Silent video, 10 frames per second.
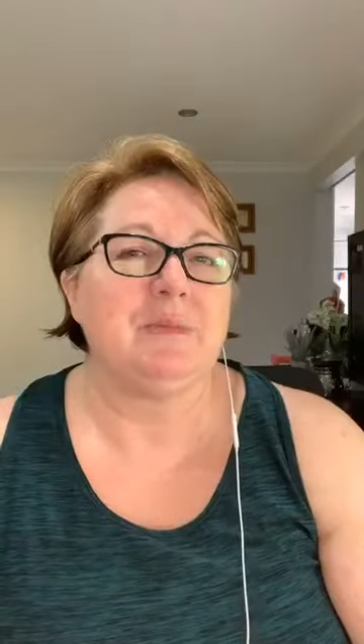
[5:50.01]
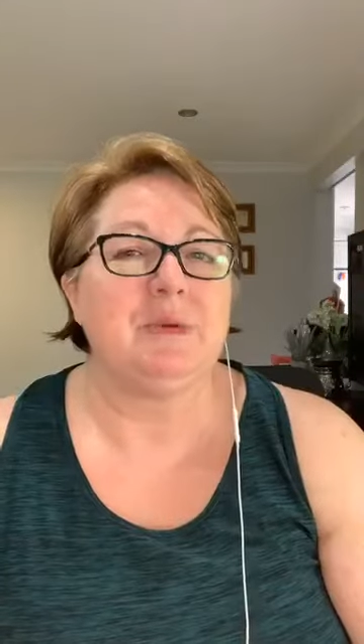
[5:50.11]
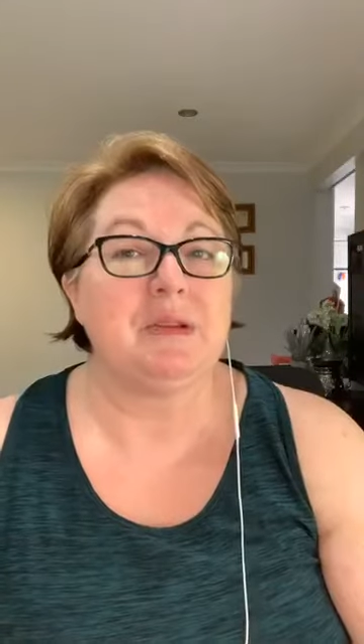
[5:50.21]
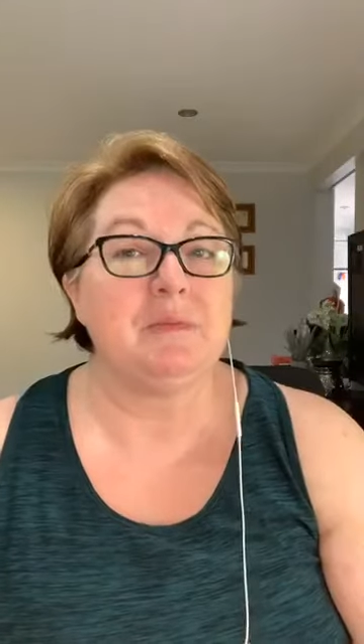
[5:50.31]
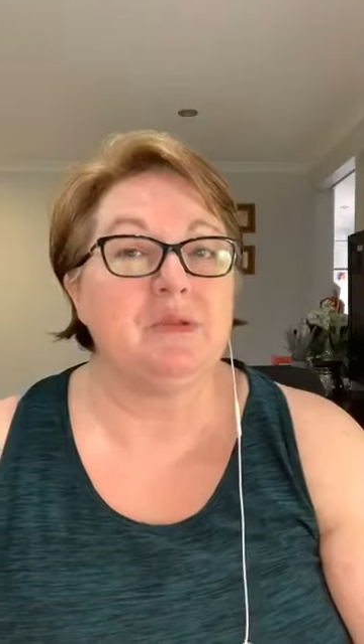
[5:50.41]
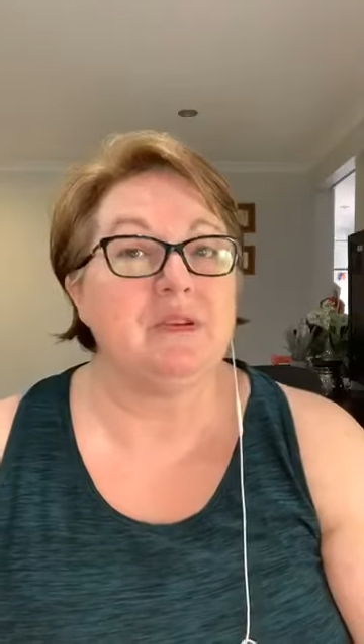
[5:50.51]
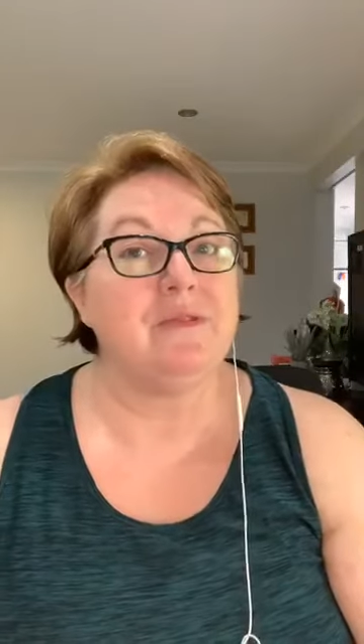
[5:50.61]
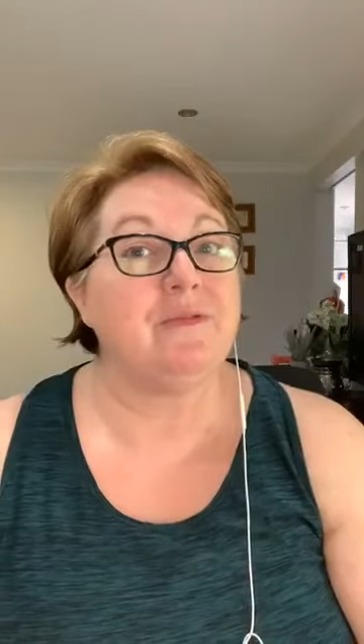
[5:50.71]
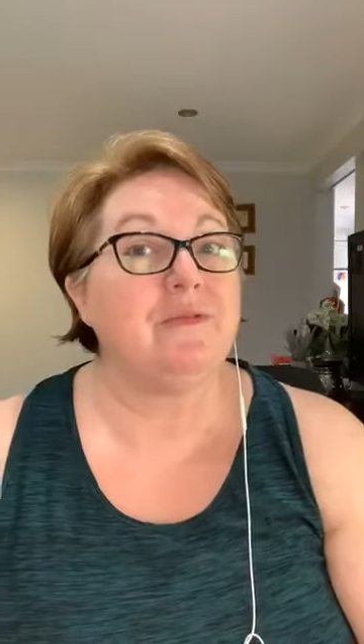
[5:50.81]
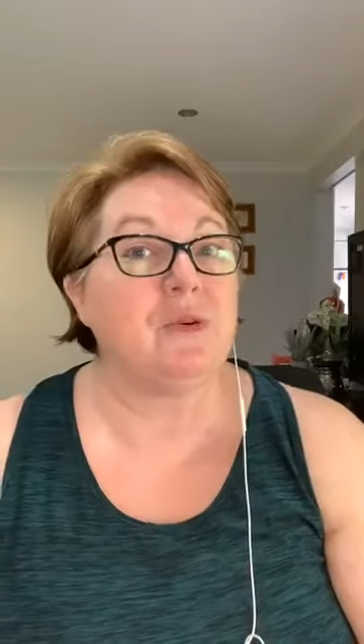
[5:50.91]
but the more
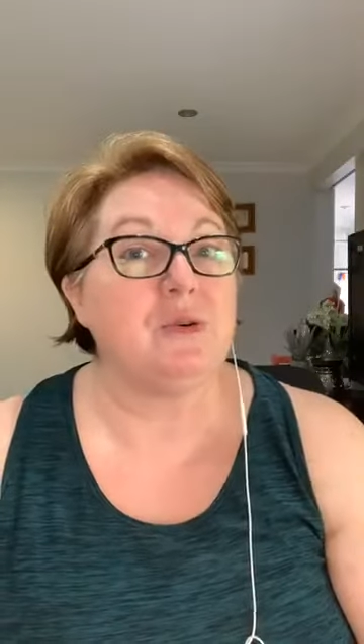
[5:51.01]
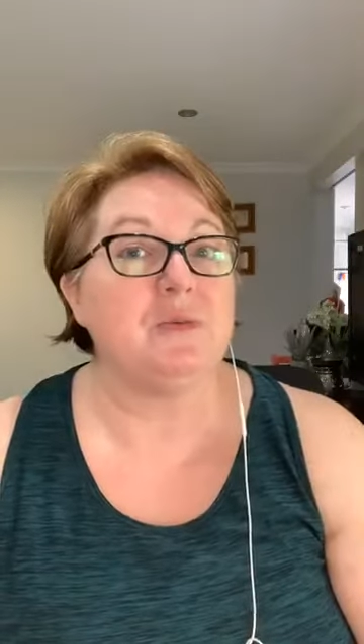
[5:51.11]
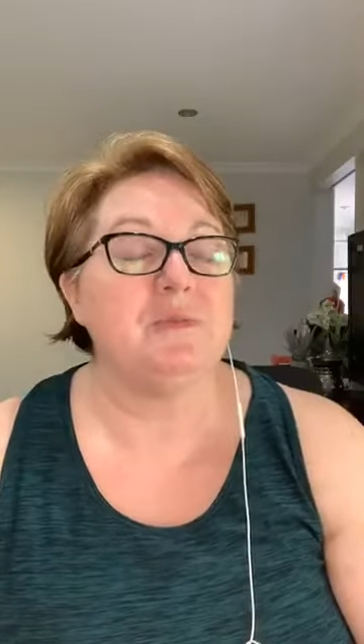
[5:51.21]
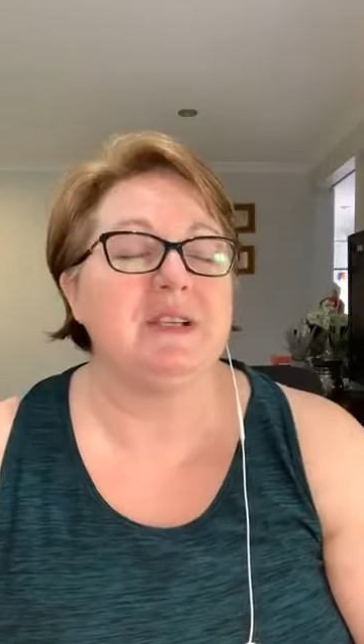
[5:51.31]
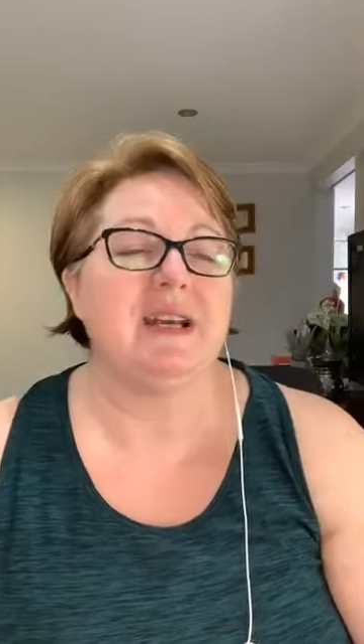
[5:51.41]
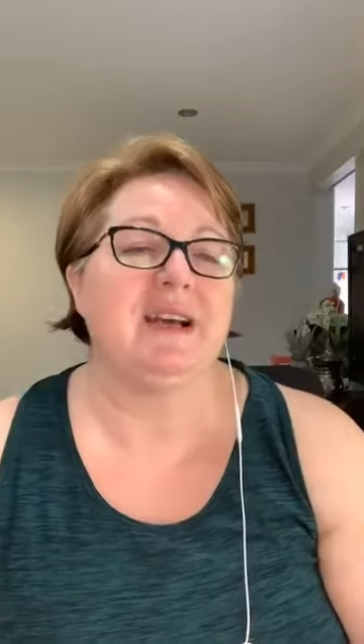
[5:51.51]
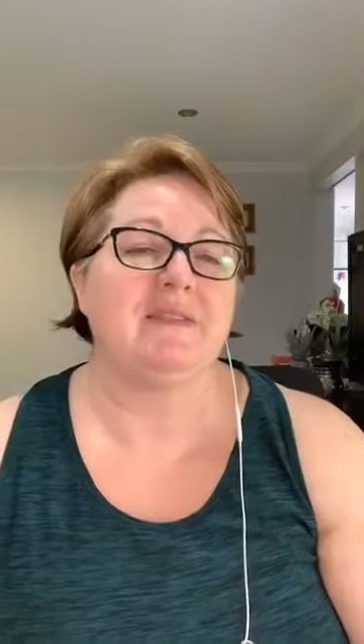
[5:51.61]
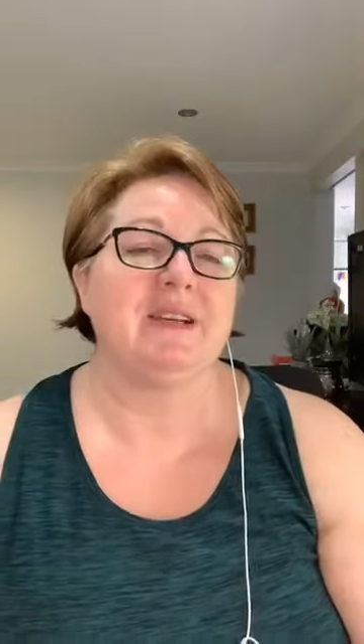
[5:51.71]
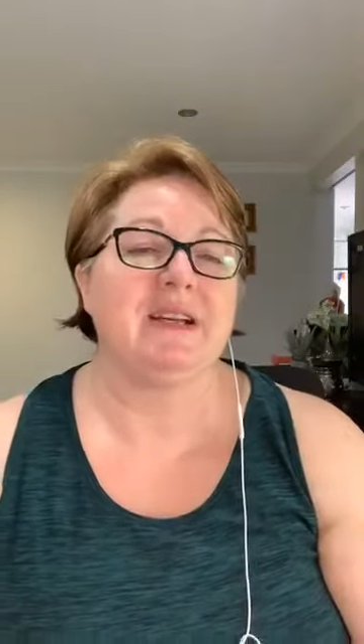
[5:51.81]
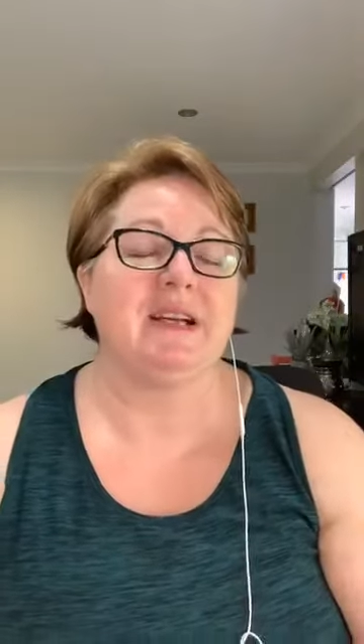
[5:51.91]
informed our
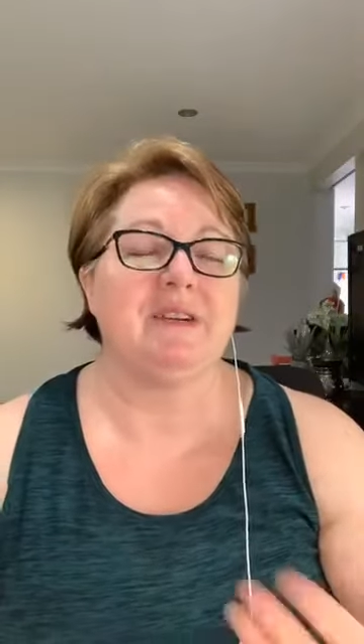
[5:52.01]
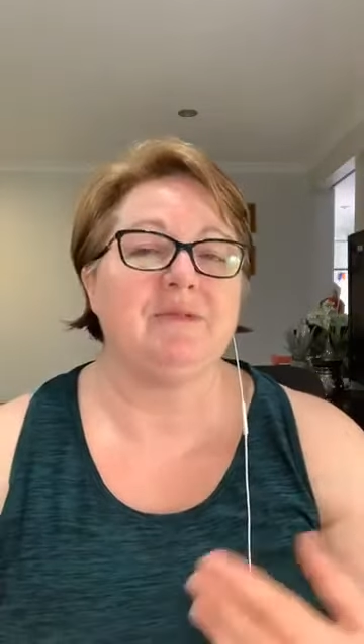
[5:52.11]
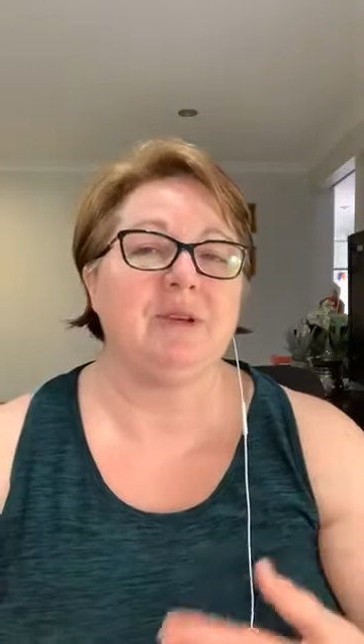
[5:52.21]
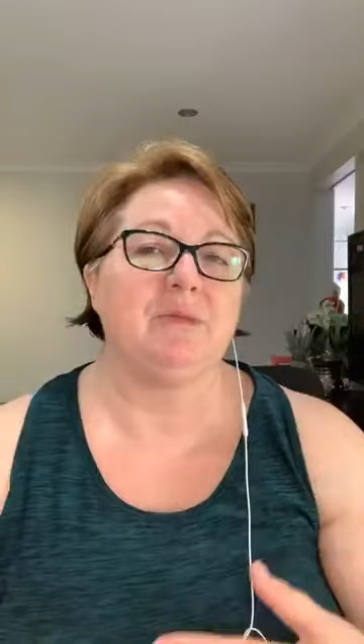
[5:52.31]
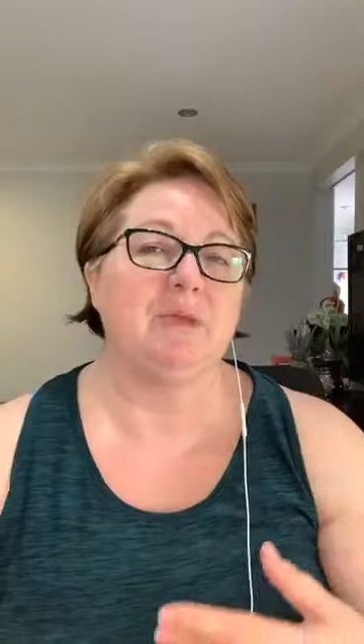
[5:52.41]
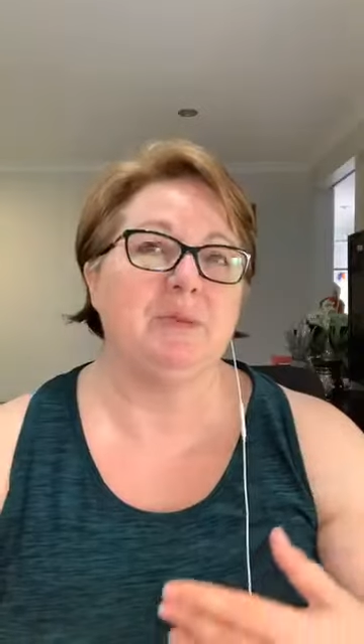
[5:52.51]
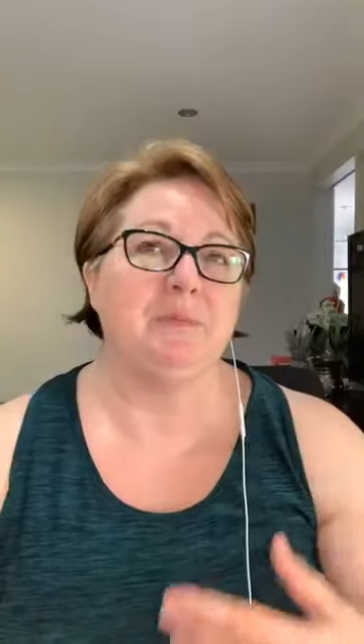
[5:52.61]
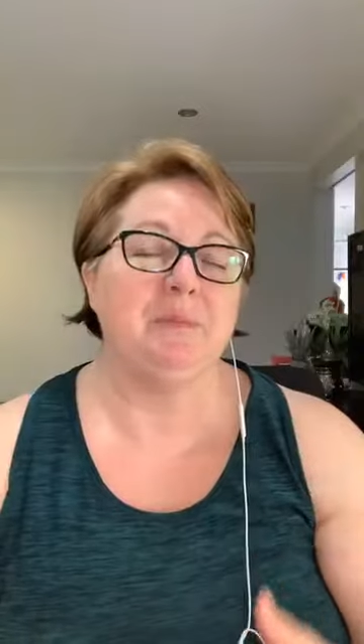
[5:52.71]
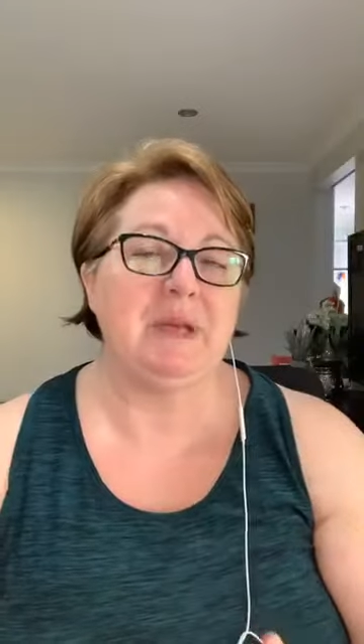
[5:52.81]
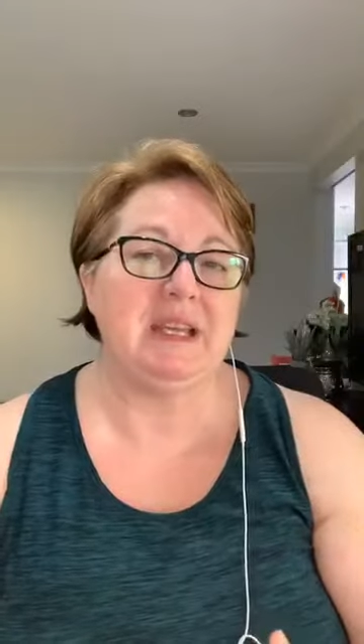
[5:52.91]
recovery will
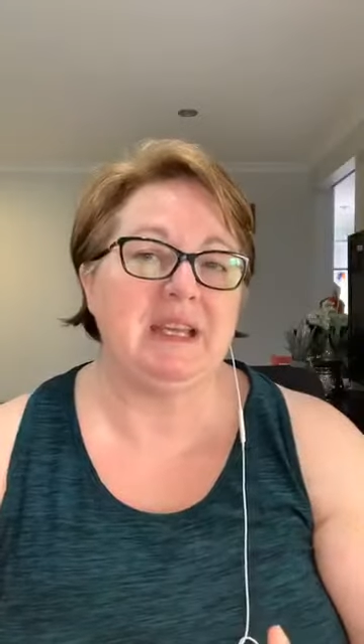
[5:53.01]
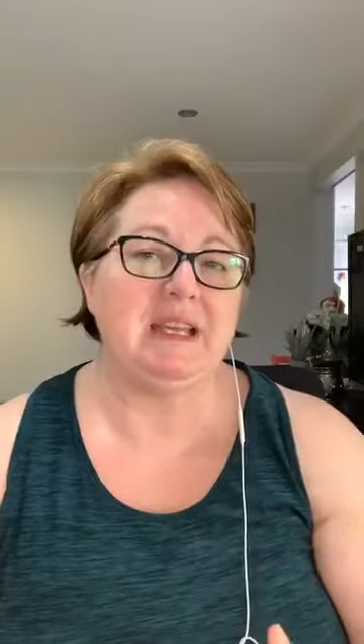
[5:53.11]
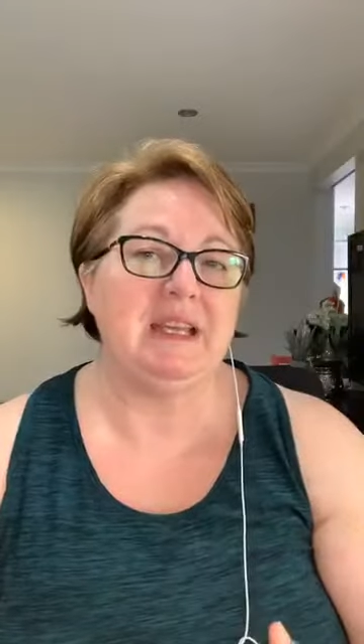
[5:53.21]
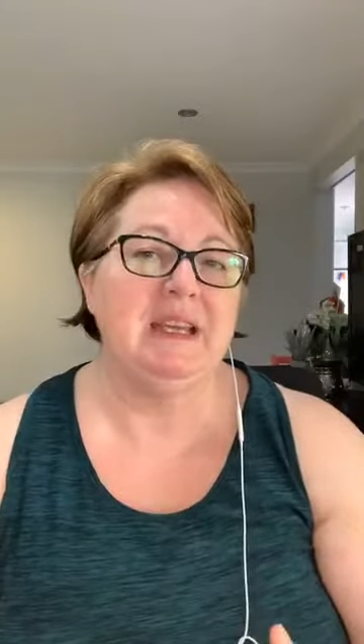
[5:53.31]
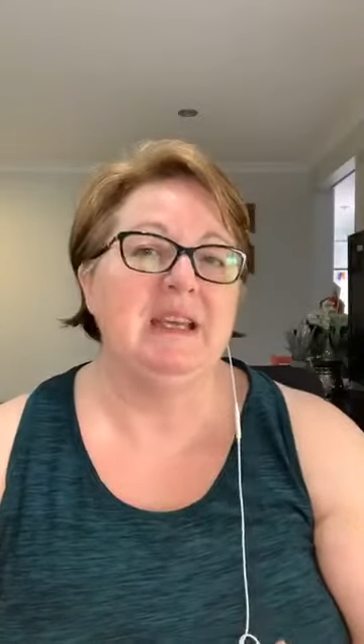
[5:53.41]
be.